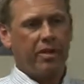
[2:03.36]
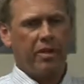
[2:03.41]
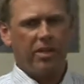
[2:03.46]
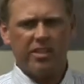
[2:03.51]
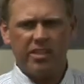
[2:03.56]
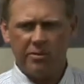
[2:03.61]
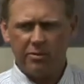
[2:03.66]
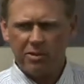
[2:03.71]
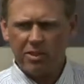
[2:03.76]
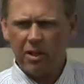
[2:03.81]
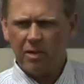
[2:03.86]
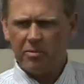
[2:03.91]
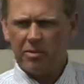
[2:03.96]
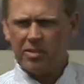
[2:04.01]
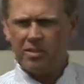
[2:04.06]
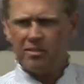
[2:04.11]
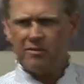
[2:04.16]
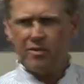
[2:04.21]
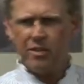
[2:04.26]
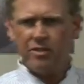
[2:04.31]
is that what's called
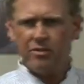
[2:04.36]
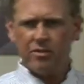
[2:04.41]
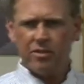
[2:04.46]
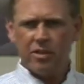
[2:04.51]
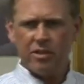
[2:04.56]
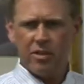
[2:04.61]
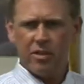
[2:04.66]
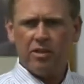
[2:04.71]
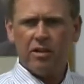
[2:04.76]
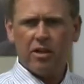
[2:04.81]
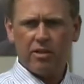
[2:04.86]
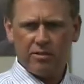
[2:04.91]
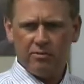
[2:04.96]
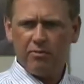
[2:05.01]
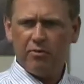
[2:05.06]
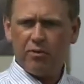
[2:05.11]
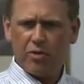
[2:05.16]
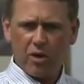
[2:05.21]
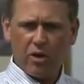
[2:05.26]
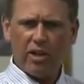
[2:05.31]
Mrs. Fields? A
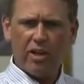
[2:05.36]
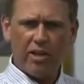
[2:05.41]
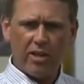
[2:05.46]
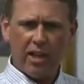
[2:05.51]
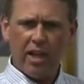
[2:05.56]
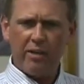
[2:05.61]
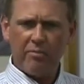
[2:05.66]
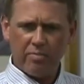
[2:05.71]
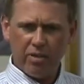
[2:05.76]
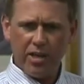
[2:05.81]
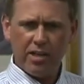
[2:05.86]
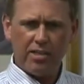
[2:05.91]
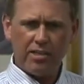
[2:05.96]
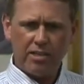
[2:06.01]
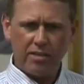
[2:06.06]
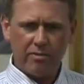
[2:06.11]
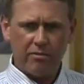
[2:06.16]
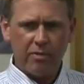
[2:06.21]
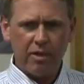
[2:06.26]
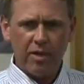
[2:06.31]
cookie-like place,
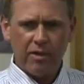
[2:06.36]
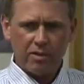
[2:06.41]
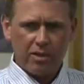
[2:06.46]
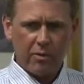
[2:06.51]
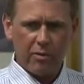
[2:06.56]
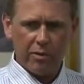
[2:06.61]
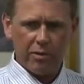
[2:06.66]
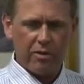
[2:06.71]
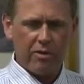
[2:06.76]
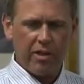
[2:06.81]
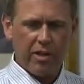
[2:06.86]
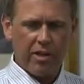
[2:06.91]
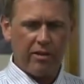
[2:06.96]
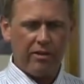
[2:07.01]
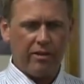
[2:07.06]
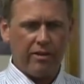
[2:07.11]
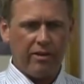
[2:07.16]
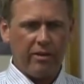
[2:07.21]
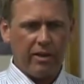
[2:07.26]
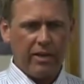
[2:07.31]
So I went through
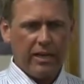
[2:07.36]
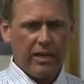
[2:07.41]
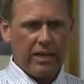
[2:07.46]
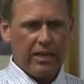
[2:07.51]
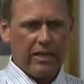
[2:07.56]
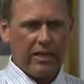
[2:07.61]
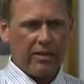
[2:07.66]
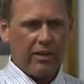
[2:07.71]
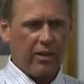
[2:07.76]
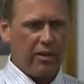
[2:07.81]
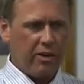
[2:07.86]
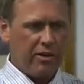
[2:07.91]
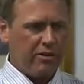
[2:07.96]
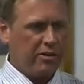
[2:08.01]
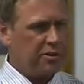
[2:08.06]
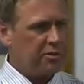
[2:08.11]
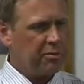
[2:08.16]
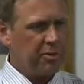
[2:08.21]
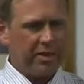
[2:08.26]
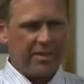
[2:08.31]
there and,
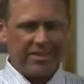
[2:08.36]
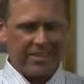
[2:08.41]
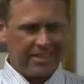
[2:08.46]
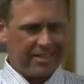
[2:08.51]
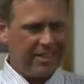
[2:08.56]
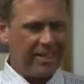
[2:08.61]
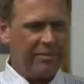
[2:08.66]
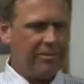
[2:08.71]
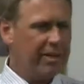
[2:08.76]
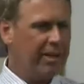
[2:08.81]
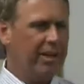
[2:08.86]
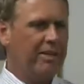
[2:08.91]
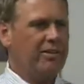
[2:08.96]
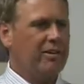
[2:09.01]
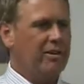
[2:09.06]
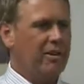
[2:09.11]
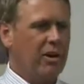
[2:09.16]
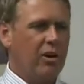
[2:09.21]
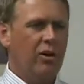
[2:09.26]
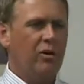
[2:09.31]
just went in and said, give
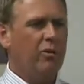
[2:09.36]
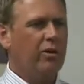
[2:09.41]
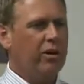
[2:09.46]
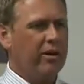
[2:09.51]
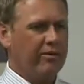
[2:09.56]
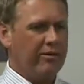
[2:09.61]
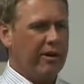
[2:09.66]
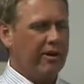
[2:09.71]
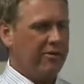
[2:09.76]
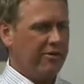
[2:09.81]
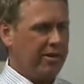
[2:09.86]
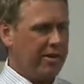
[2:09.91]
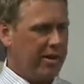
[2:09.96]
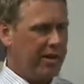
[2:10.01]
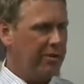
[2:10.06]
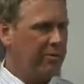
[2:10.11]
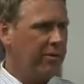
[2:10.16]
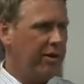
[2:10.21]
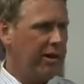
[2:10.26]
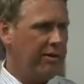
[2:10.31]
me, one of
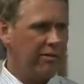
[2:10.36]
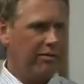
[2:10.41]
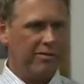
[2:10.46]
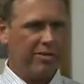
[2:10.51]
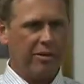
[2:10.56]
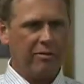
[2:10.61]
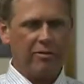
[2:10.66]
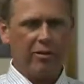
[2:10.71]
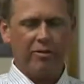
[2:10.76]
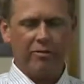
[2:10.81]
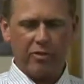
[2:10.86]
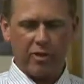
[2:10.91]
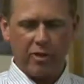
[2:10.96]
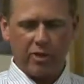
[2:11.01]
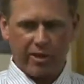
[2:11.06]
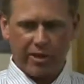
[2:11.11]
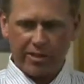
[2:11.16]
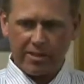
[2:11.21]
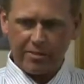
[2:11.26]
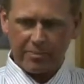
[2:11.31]
everything, whatever, several different
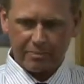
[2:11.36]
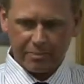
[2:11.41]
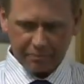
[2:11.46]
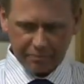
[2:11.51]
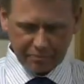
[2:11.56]
cookies.